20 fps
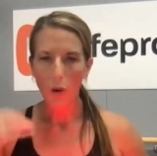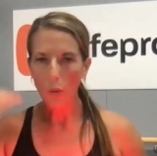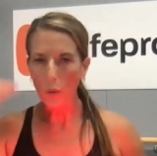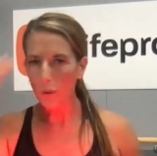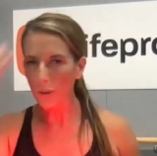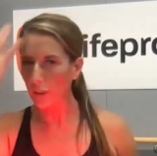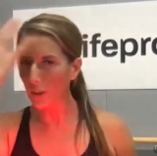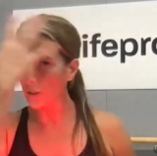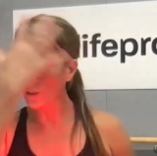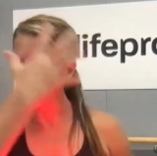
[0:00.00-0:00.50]

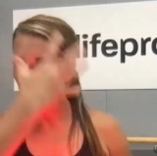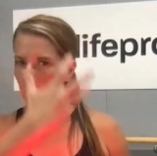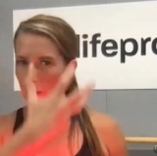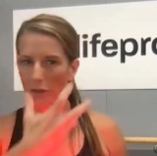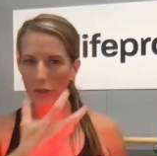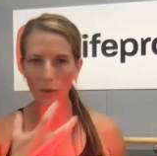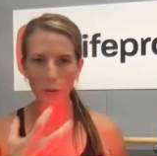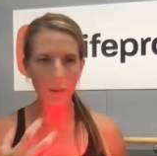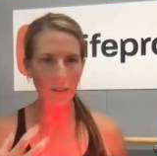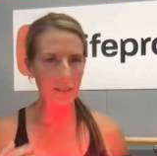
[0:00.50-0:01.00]
or
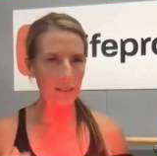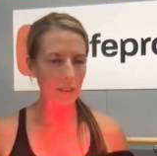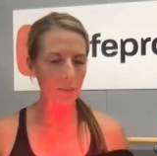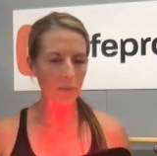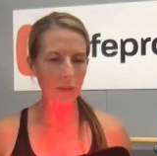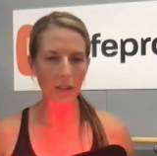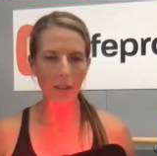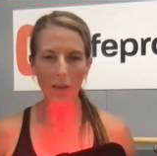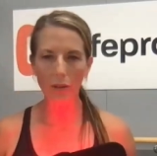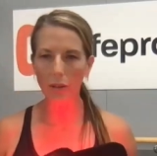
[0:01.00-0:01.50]
you're doing
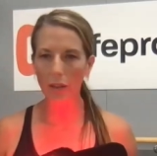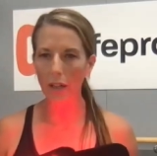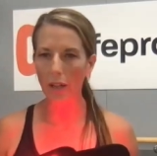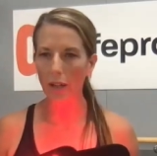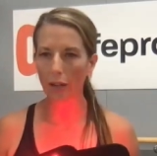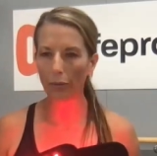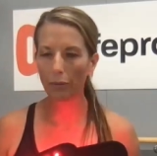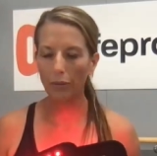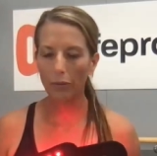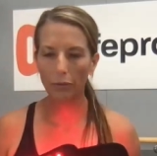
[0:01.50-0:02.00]
something
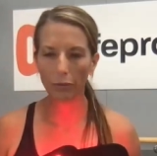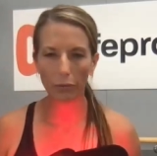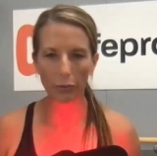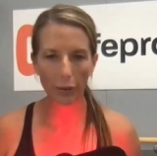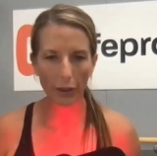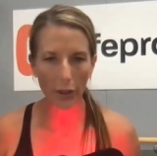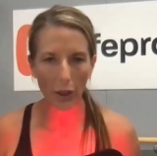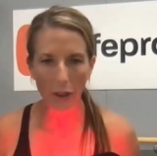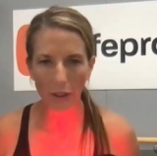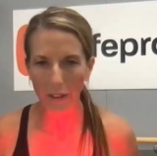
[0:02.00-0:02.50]

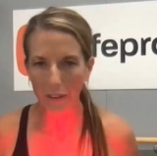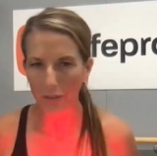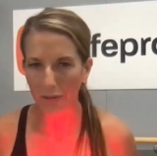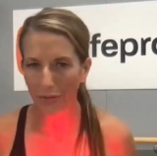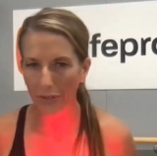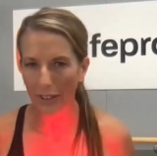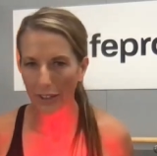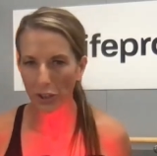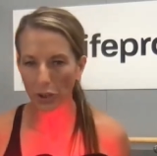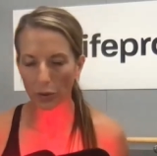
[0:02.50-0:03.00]
regarding
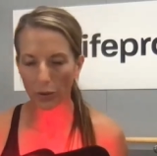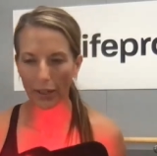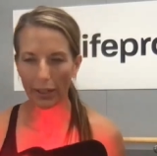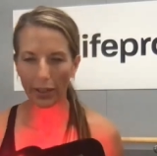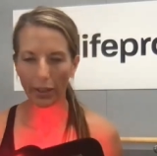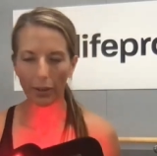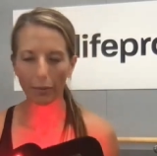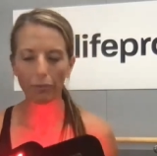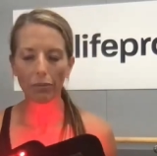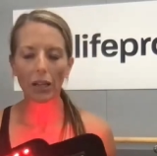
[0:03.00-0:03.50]
facial
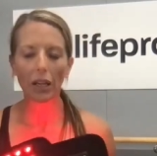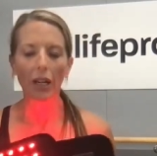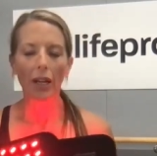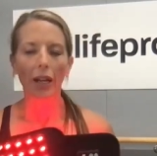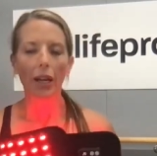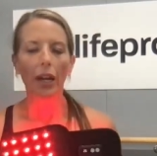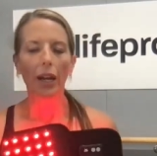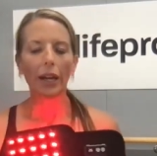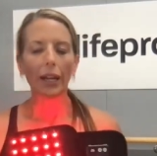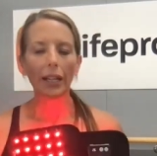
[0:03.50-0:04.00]
care,
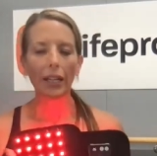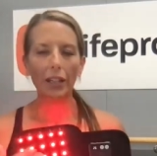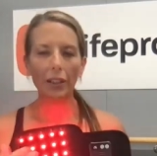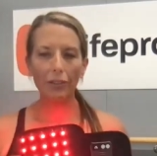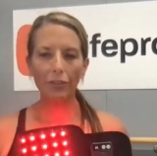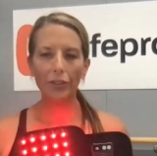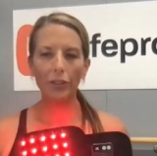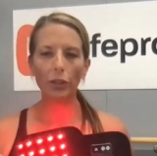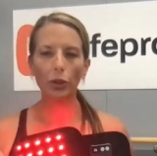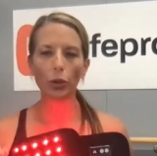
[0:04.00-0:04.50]

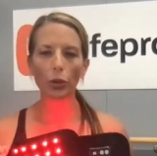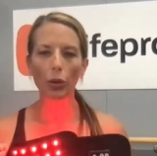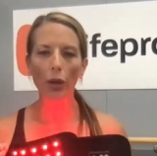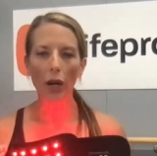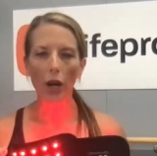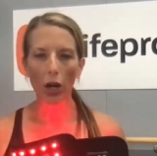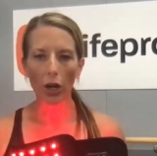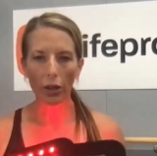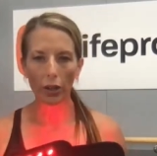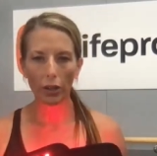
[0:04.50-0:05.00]
if
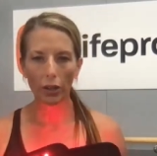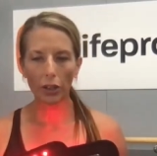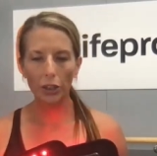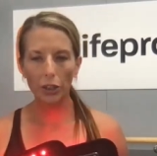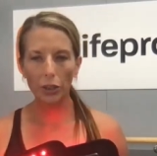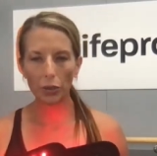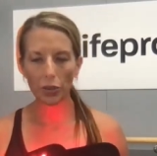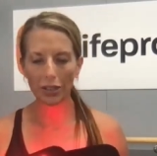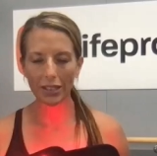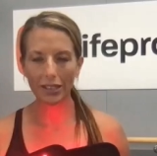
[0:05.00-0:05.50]
you are
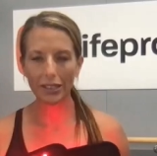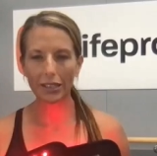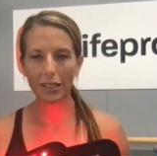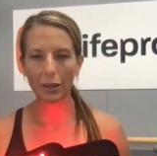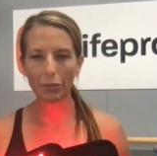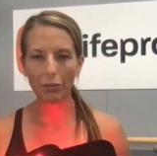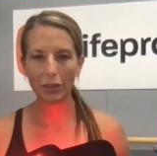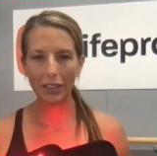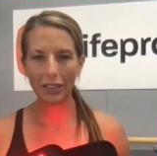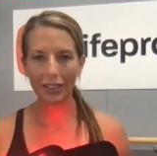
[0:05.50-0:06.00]
using
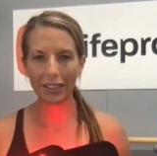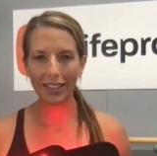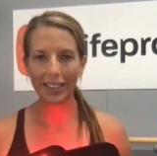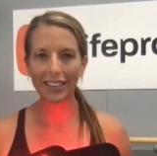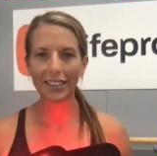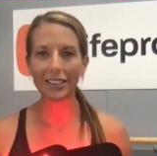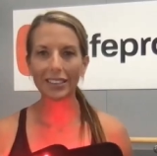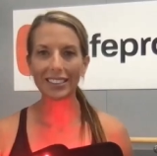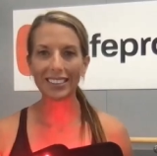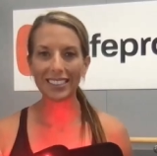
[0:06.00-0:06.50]
something that
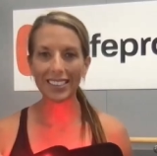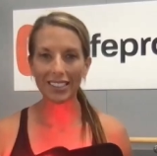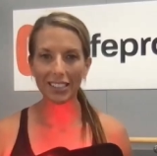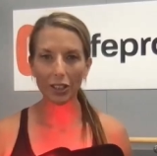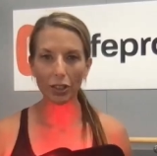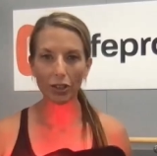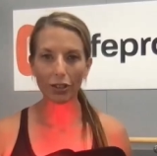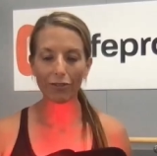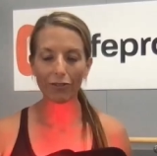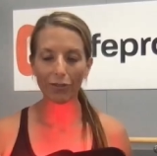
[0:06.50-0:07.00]
is
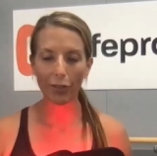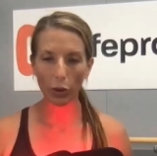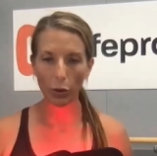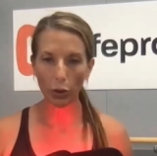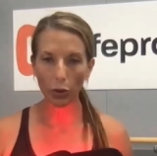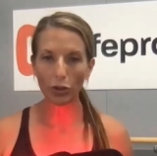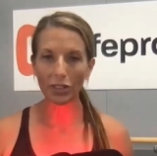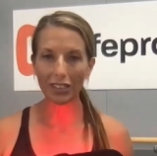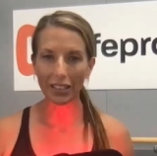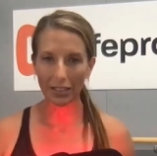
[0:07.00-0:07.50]
considered
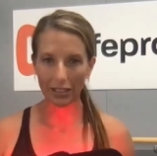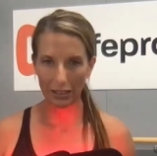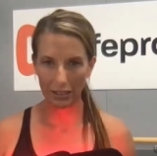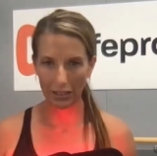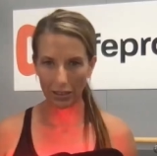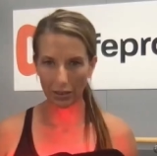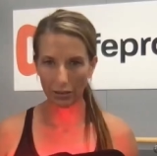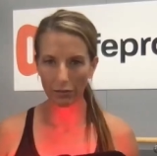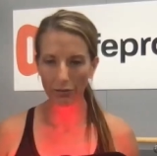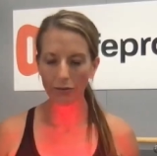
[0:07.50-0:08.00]

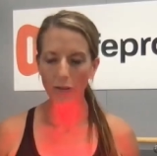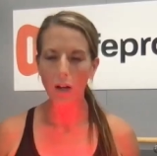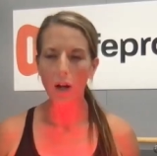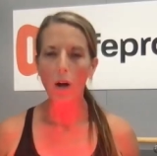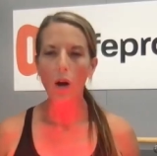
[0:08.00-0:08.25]
photosensitive